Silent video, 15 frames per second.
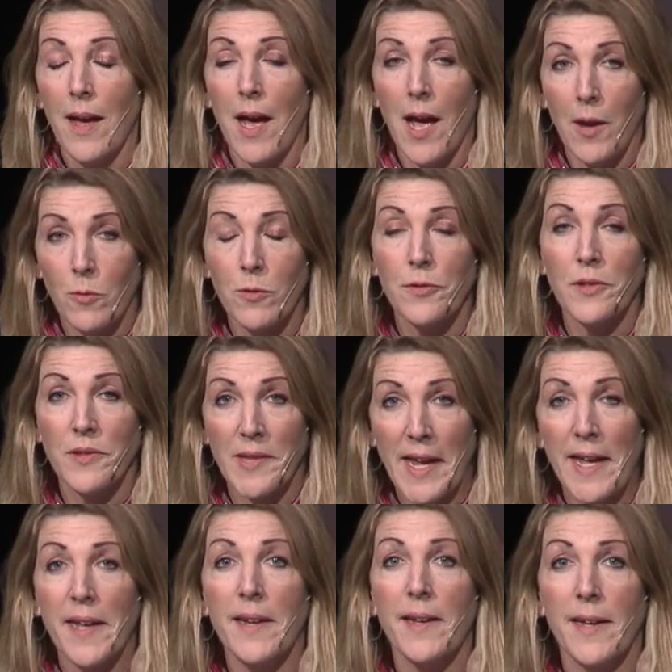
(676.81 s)
I will
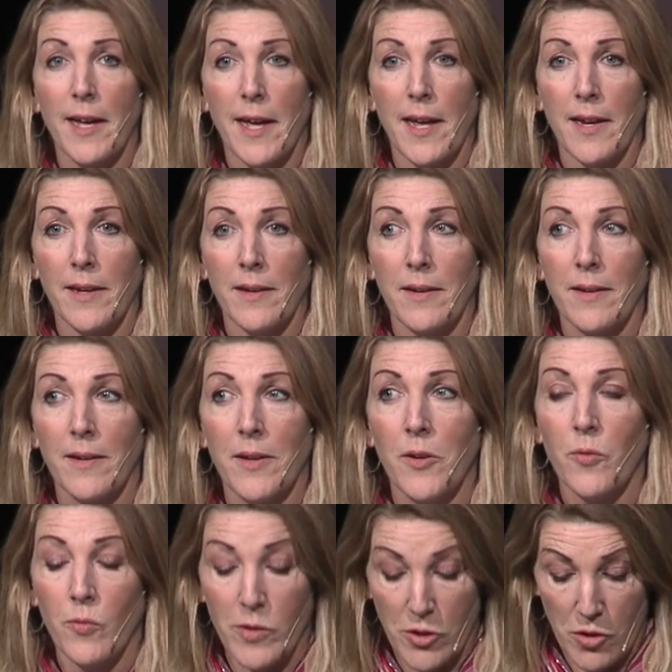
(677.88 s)
say it again,
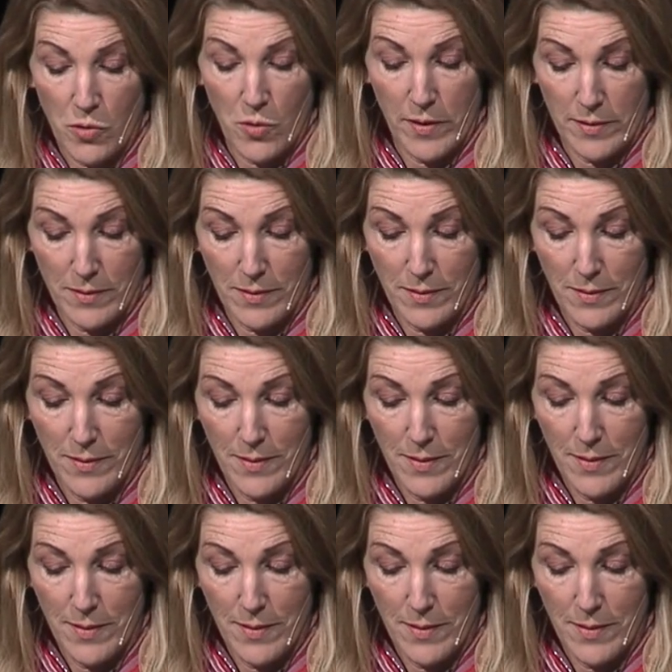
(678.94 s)
rejoice.